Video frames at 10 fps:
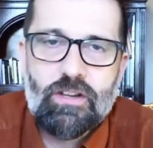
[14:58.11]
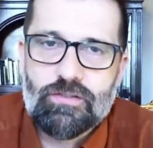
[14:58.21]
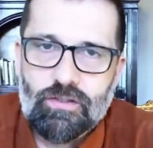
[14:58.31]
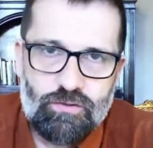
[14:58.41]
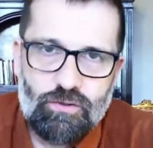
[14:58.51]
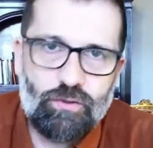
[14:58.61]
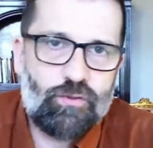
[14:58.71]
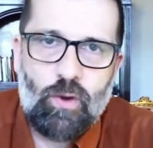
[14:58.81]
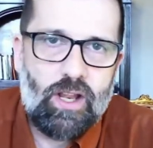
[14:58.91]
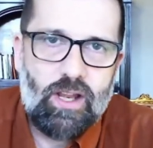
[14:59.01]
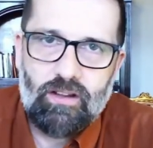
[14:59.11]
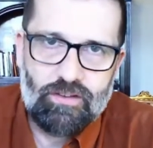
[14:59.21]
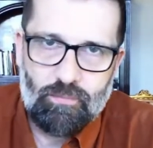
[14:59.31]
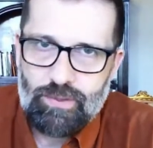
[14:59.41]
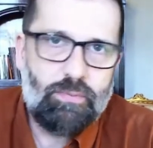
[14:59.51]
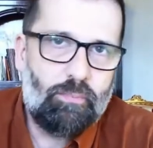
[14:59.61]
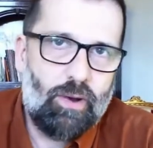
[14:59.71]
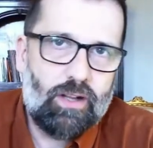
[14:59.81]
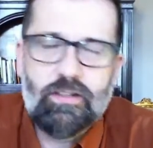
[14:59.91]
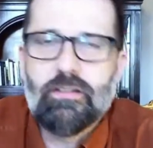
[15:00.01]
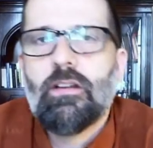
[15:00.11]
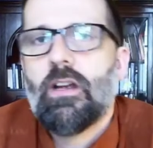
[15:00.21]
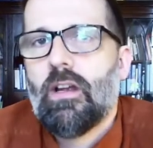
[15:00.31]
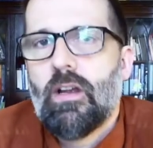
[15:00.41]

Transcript: So there's no swearing, there's a beep button,